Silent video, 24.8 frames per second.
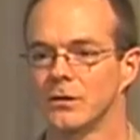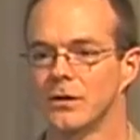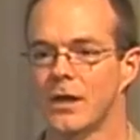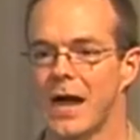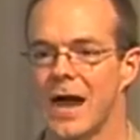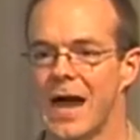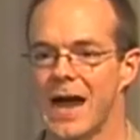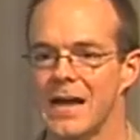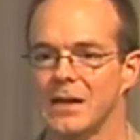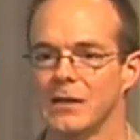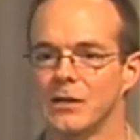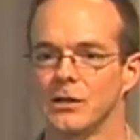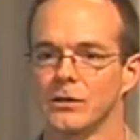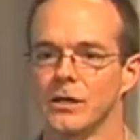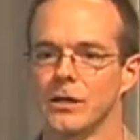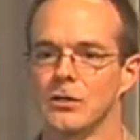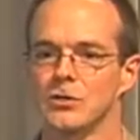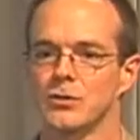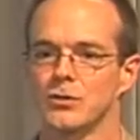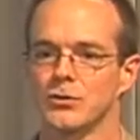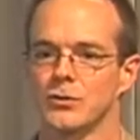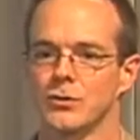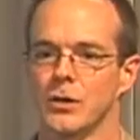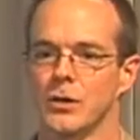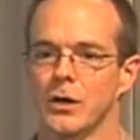High
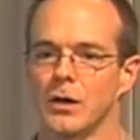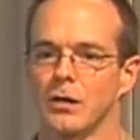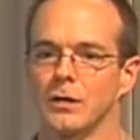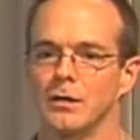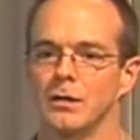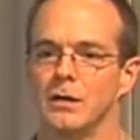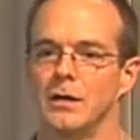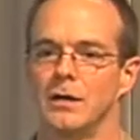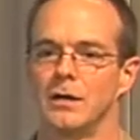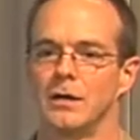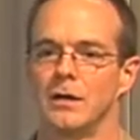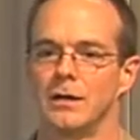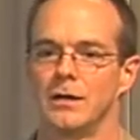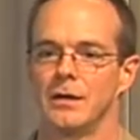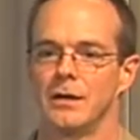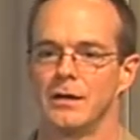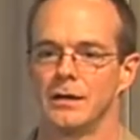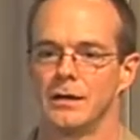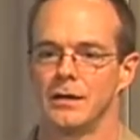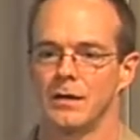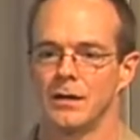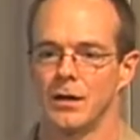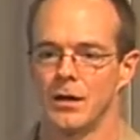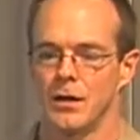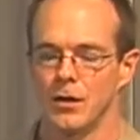cholesterol,
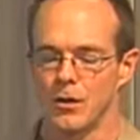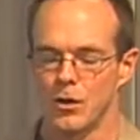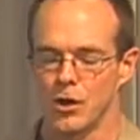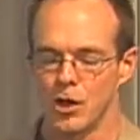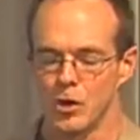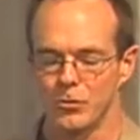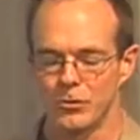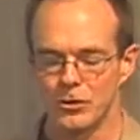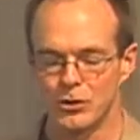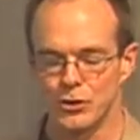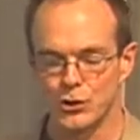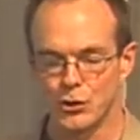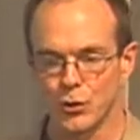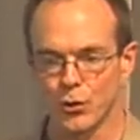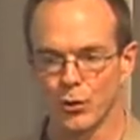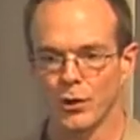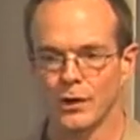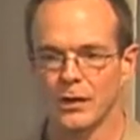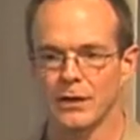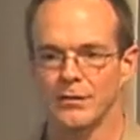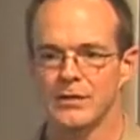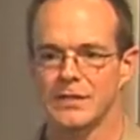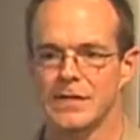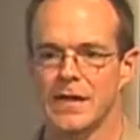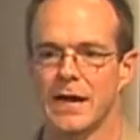the
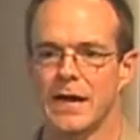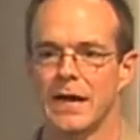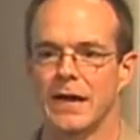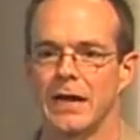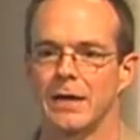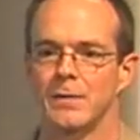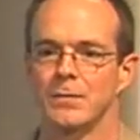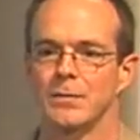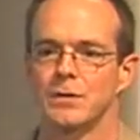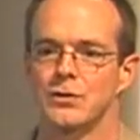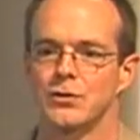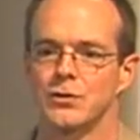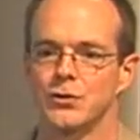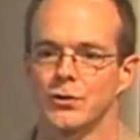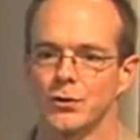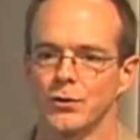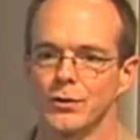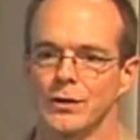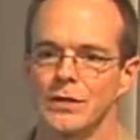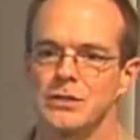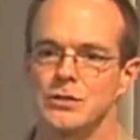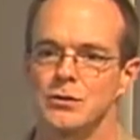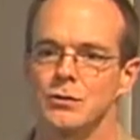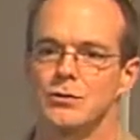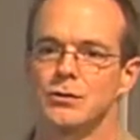majority of the time, is
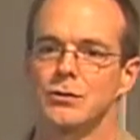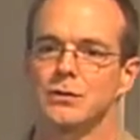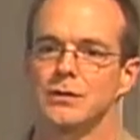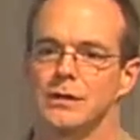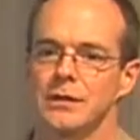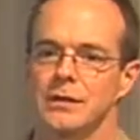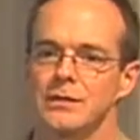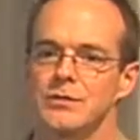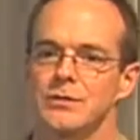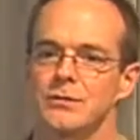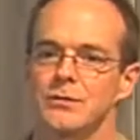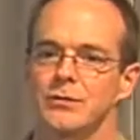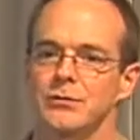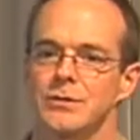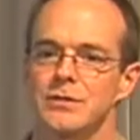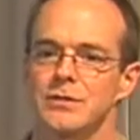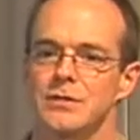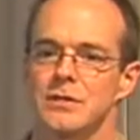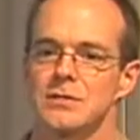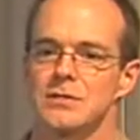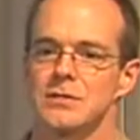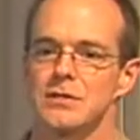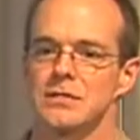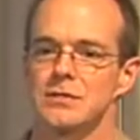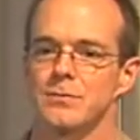really due to an insulin
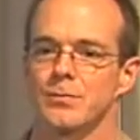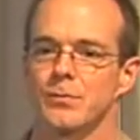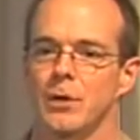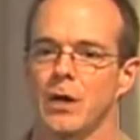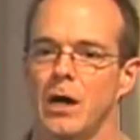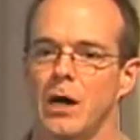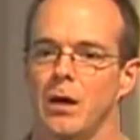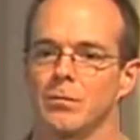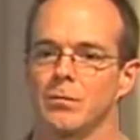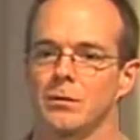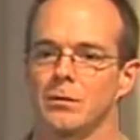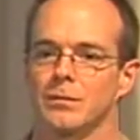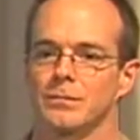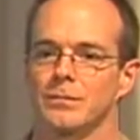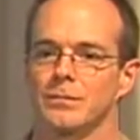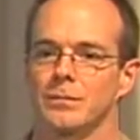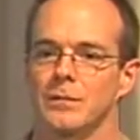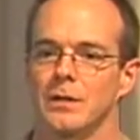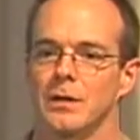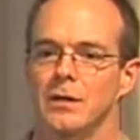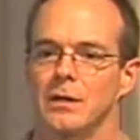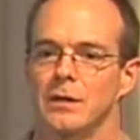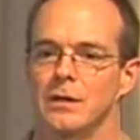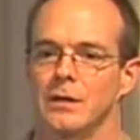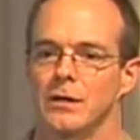resistance problem.
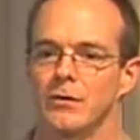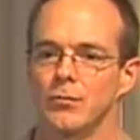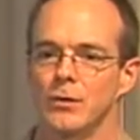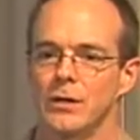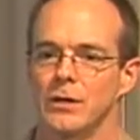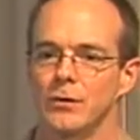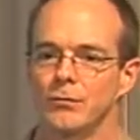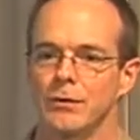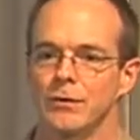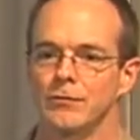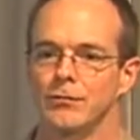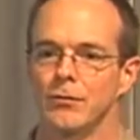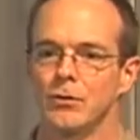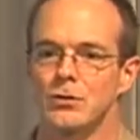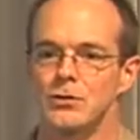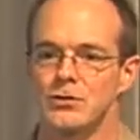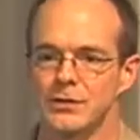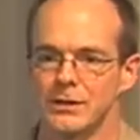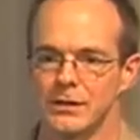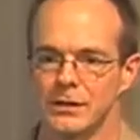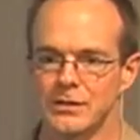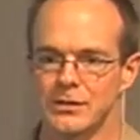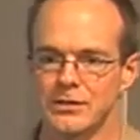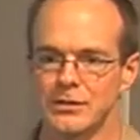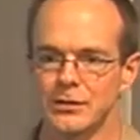If we can reverse
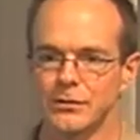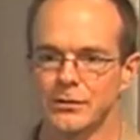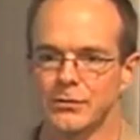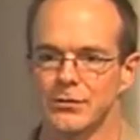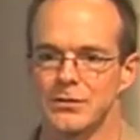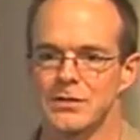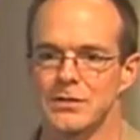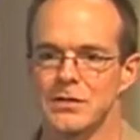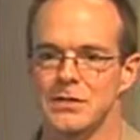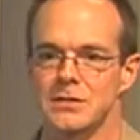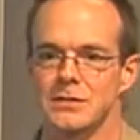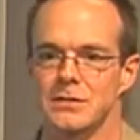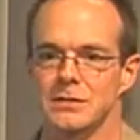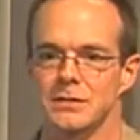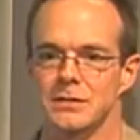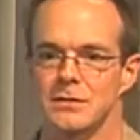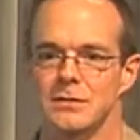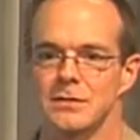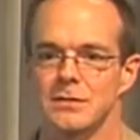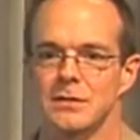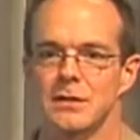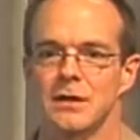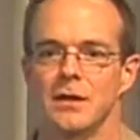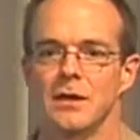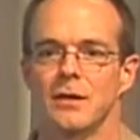the insulin
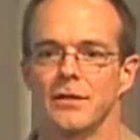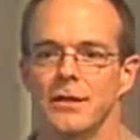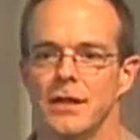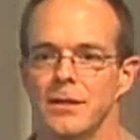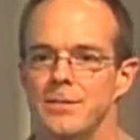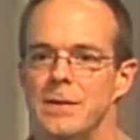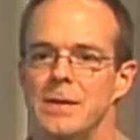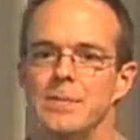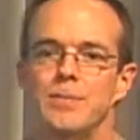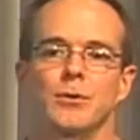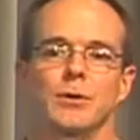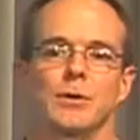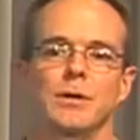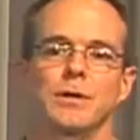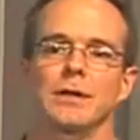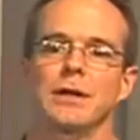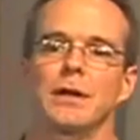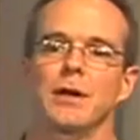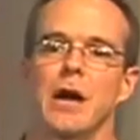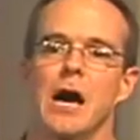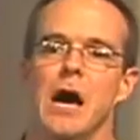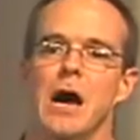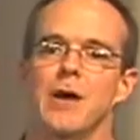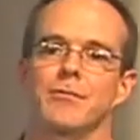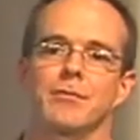resistance, then people can get
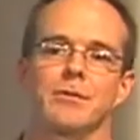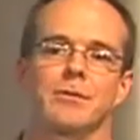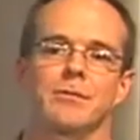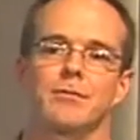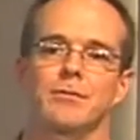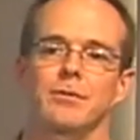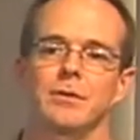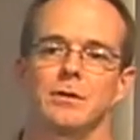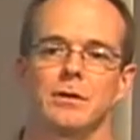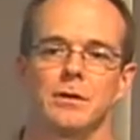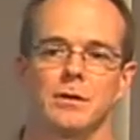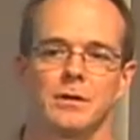off of,